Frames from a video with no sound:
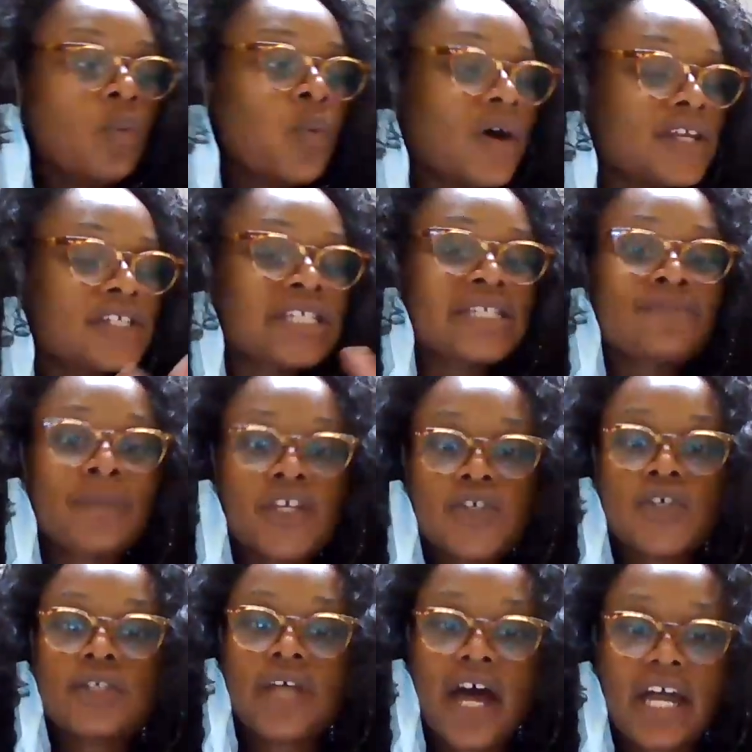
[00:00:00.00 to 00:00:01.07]
What is this
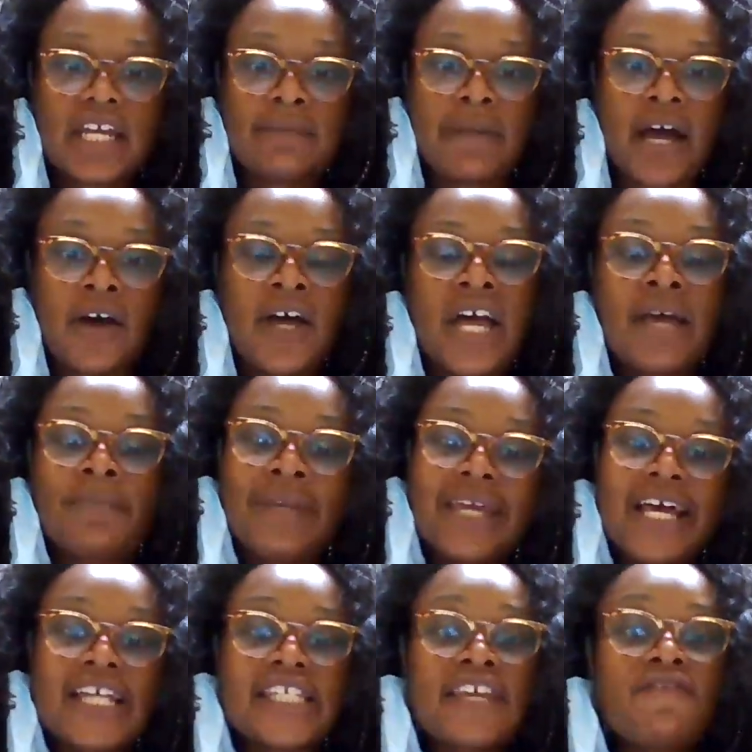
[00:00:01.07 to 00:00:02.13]
ministry talking about?
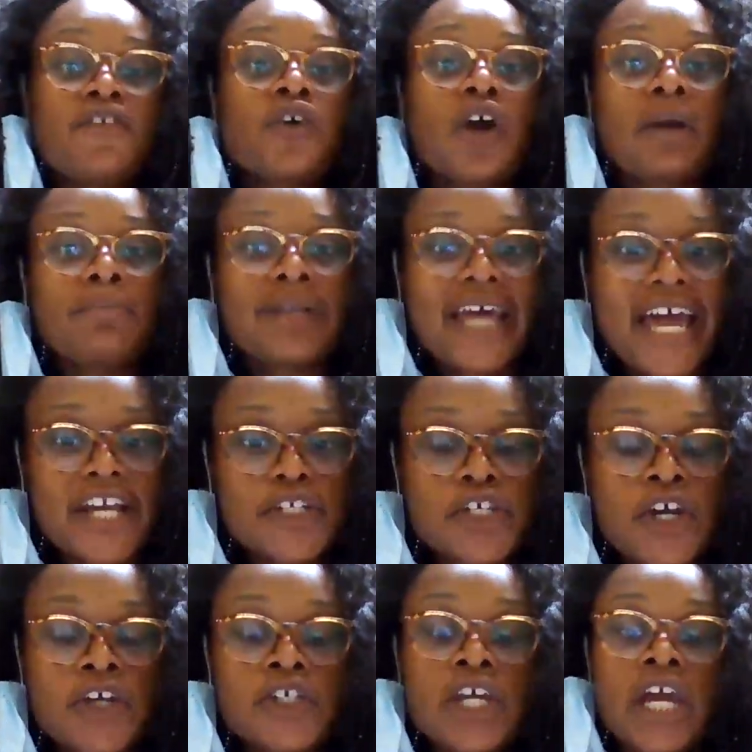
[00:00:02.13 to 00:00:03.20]
Because if you are a black
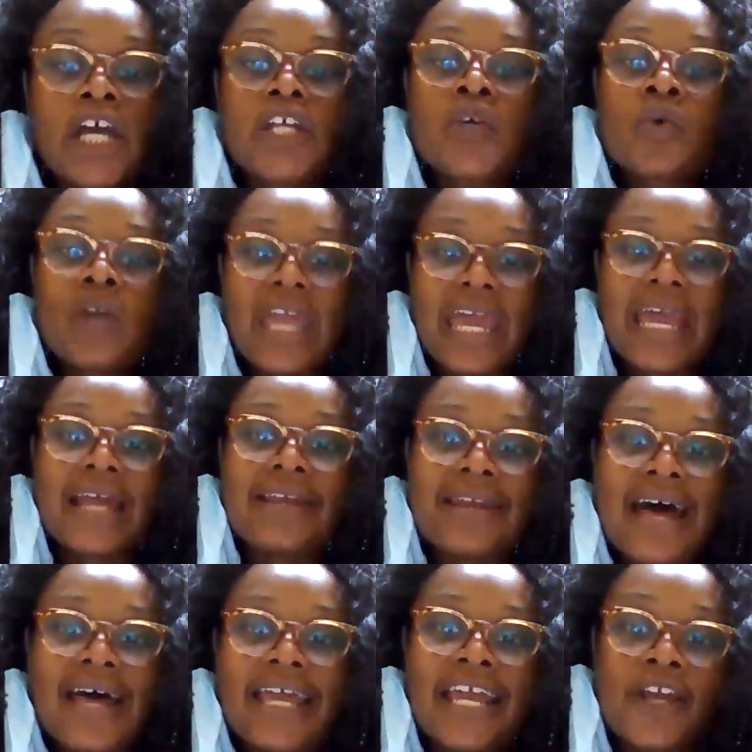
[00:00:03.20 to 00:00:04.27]
church, you
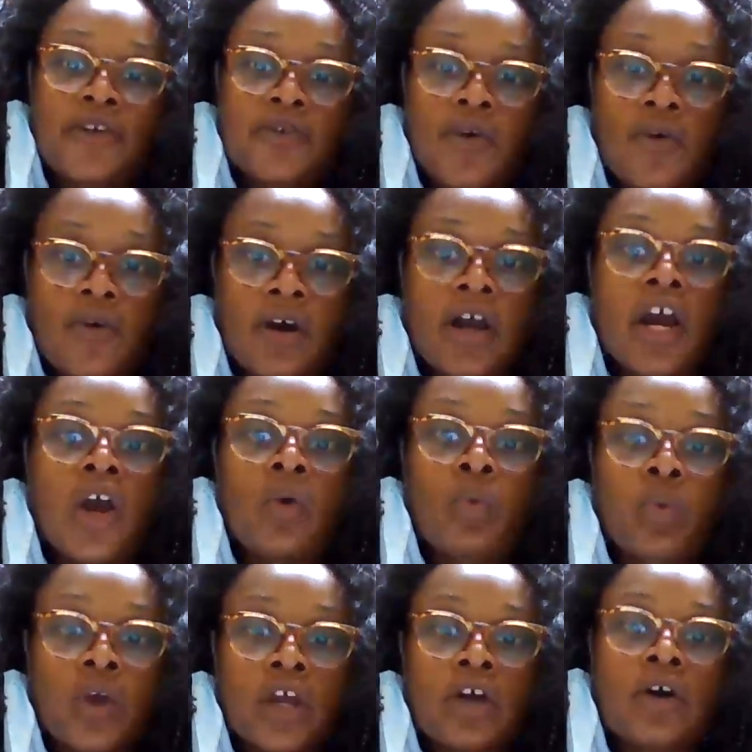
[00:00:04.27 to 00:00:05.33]
cannot ignore
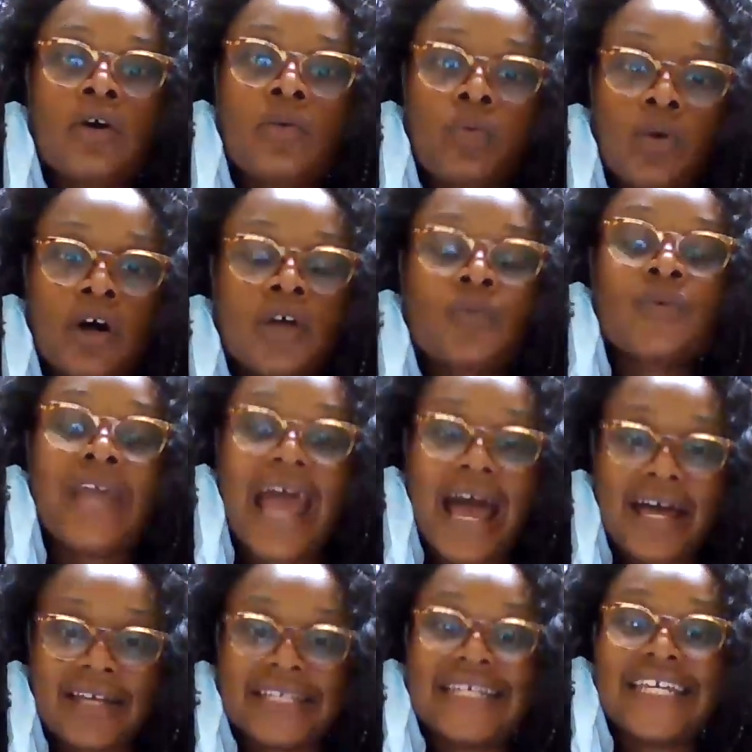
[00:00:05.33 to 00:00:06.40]
real world
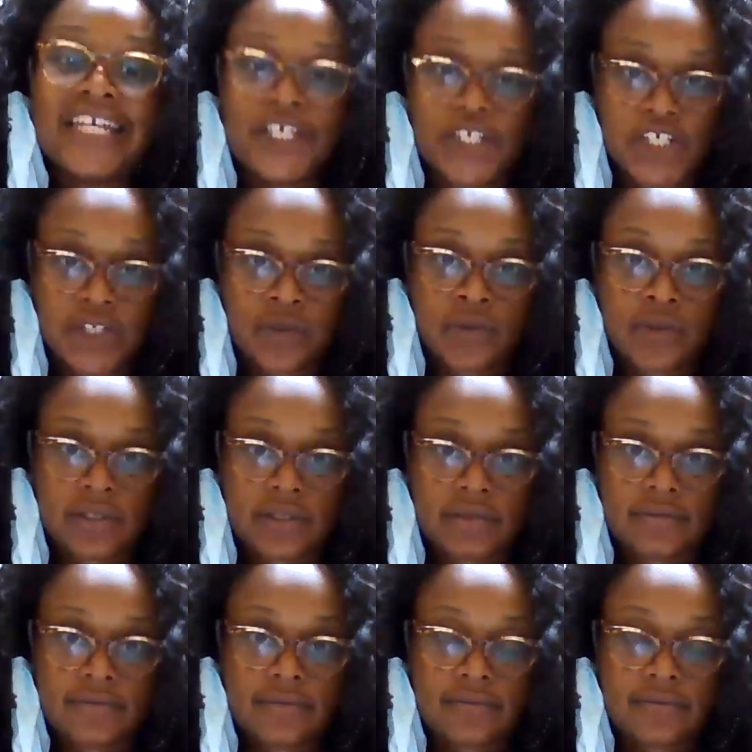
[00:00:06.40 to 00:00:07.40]
reality issues.